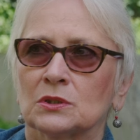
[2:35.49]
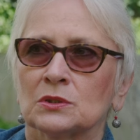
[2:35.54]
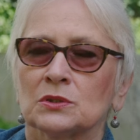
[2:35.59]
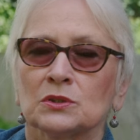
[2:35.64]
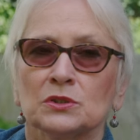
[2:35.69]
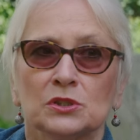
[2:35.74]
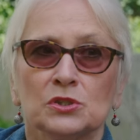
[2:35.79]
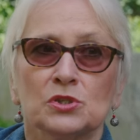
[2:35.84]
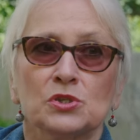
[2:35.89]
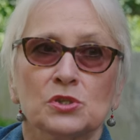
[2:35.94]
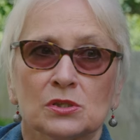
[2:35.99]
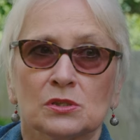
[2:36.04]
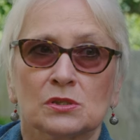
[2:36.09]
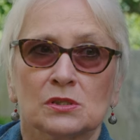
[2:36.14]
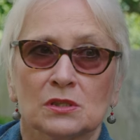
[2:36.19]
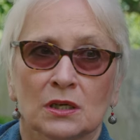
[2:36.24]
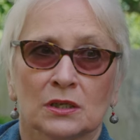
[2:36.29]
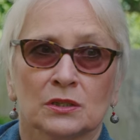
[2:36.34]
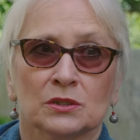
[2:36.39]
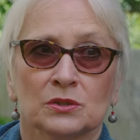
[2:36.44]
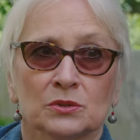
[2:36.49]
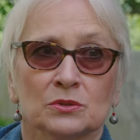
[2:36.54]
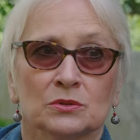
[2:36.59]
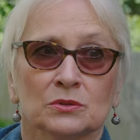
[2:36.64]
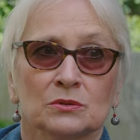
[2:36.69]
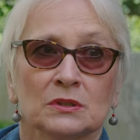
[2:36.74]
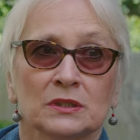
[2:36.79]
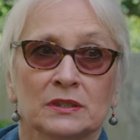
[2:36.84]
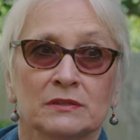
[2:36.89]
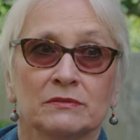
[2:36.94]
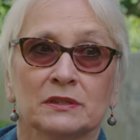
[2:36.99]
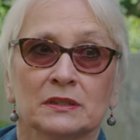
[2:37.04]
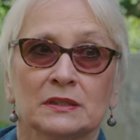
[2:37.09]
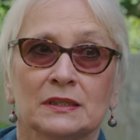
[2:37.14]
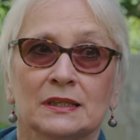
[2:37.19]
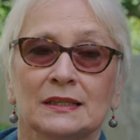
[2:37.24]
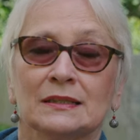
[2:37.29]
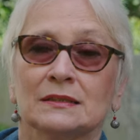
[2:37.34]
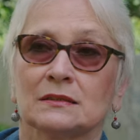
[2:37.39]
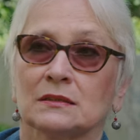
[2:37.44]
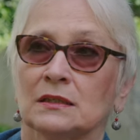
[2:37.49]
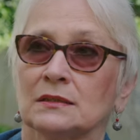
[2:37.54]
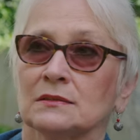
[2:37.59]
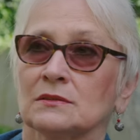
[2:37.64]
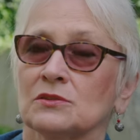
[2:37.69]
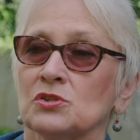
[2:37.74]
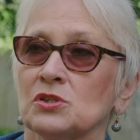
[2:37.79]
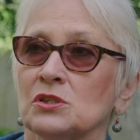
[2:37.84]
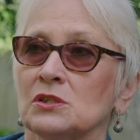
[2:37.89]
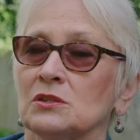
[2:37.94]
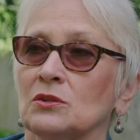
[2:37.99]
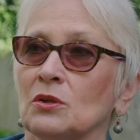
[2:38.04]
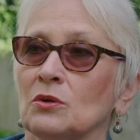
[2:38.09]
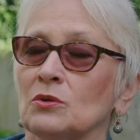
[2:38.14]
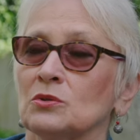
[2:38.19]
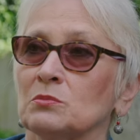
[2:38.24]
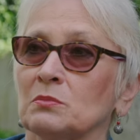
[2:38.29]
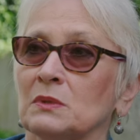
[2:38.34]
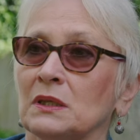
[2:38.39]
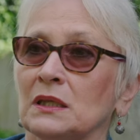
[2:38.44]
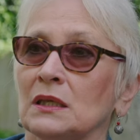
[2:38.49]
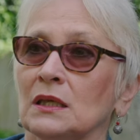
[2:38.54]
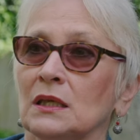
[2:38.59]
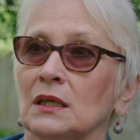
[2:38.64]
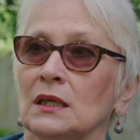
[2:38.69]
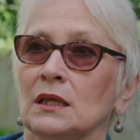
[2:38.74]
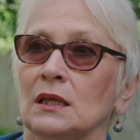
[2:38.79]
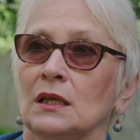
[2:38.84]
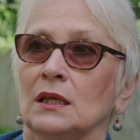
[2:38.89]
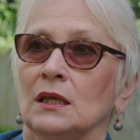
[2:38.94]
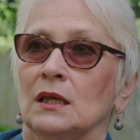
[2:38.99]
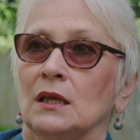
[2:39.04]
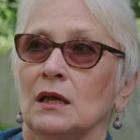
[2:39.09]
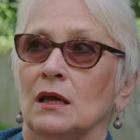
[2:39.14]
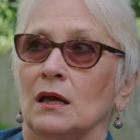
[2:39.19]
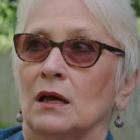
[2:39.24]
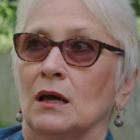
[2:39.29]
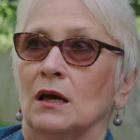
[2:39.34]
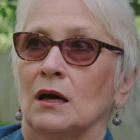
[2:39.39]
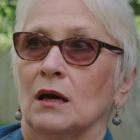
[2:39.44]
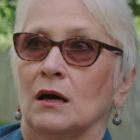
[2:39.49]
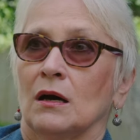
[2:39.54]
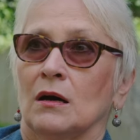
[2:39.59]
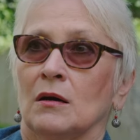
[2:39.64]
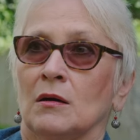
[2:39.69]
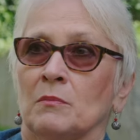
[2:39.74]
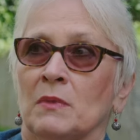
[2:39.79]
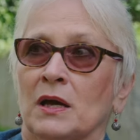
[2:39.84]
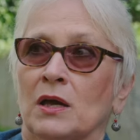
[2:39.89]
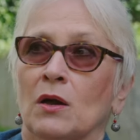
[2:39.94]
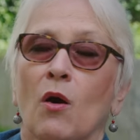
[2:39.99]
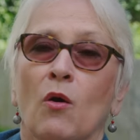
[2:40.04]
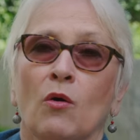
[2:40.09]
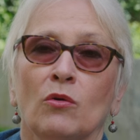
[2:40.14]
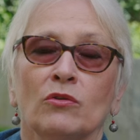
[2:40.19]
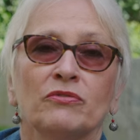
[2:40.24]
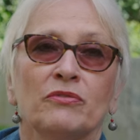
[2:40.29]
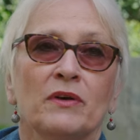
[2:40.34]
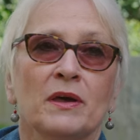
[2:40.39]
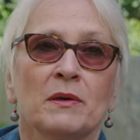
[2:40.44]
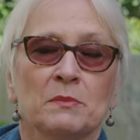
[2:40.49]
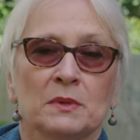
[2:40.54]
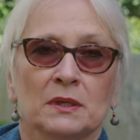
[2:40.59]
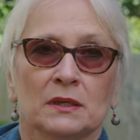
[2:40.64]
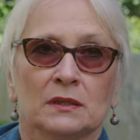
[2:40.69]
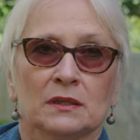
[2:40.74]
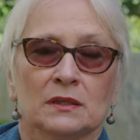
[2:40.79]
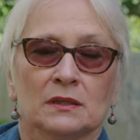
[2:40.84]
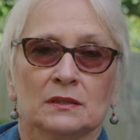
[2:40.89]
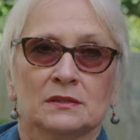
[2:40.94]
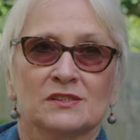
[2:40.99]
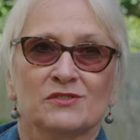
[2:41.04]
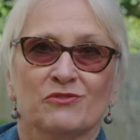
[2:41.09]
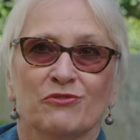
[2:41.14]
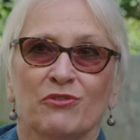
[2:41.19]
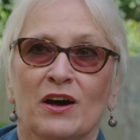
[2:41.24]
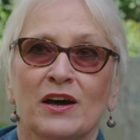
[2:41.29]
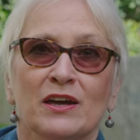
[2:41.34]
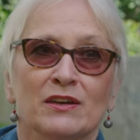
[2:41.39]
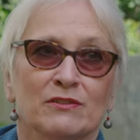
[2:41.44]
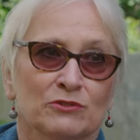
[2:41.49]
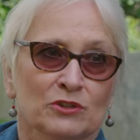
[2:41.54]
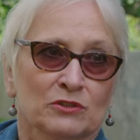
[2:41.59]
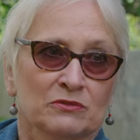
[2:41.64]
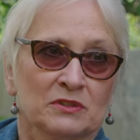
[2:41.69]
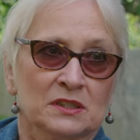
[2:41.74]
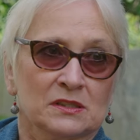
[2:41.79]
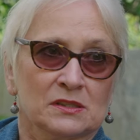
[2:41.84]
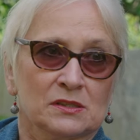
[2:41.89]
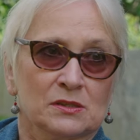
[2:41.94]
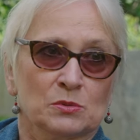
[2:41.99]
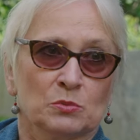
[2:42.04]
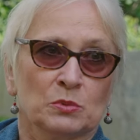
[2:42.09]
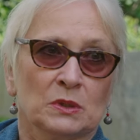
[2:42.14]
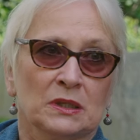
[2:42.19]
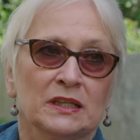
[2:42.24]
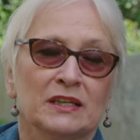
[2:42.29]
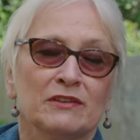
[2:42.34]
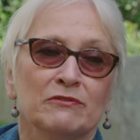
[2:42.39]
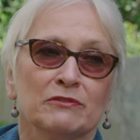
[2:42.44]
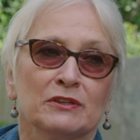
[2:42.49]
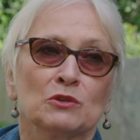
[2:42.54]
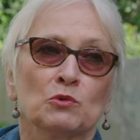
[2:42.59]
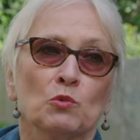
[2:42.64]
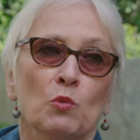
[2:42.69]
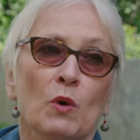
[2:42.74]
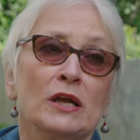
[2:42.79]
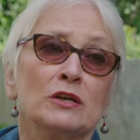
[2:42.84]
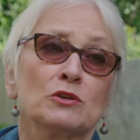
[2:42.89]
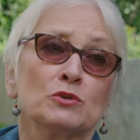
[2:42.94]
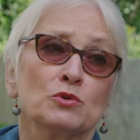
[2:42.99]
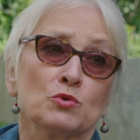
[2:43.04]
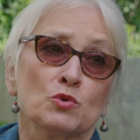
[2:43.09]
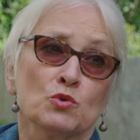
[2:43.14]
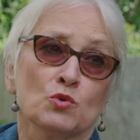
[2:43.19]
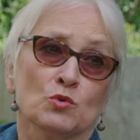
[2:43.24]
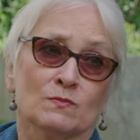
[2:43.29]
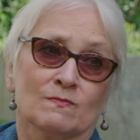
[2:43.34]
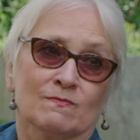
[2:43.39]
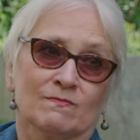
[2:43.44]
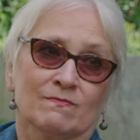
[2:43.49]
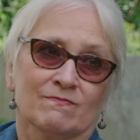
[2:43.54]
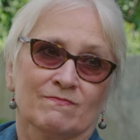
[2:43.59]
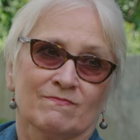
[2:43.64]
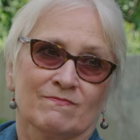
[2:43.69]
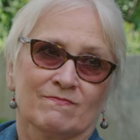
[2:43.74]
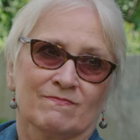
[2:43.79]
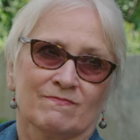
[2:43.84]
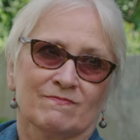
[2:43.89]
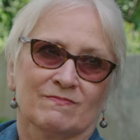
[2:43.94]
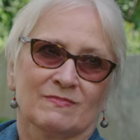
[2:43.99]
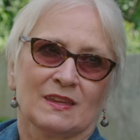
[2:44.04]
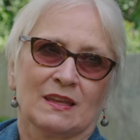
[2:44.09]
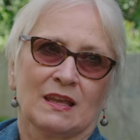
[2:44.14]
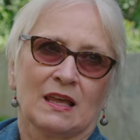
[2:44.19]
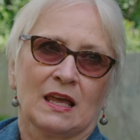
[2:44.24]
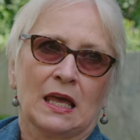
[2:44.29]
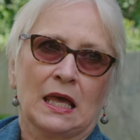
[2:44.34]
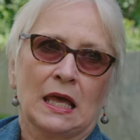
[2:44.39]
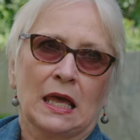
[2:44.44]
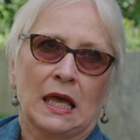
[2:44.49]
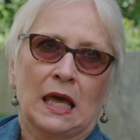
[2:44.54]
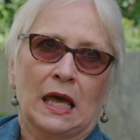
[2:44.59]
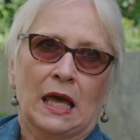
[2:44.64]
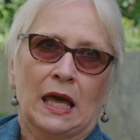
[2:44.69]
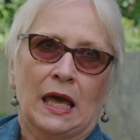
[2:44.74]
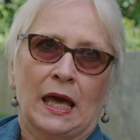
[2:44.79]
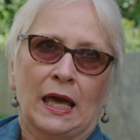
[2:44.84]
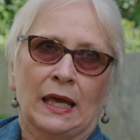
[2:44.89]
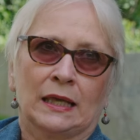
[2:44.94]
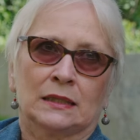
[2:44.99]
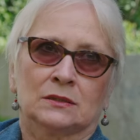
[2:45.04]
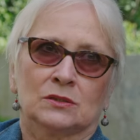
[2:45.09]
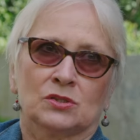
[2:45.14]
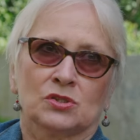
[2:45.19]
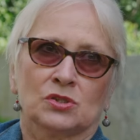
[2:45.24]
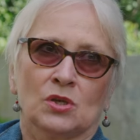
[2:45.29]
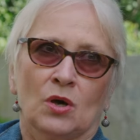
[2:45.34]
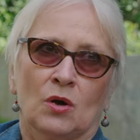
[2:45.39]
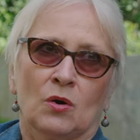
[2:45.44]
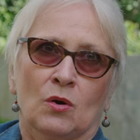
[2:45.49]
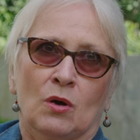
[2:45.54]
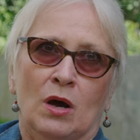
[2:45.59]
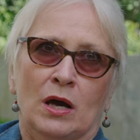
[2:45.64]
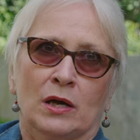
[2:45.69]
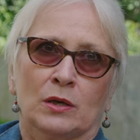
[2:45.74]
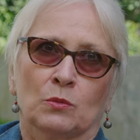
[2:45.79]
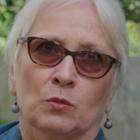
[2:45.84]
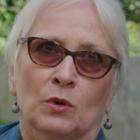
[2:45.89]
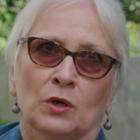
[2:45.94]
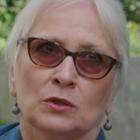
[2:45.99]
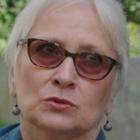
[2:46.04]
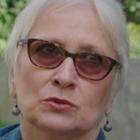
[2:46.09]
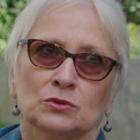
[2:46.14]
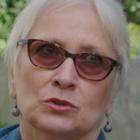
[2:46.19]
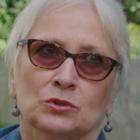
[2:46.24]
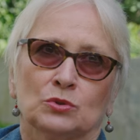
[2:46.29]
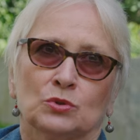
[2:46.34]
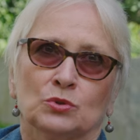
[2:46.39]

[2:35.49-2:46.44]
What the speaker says: conditions are you living in? And she told me, my whole family, it's five of us, we live in one room. And so I want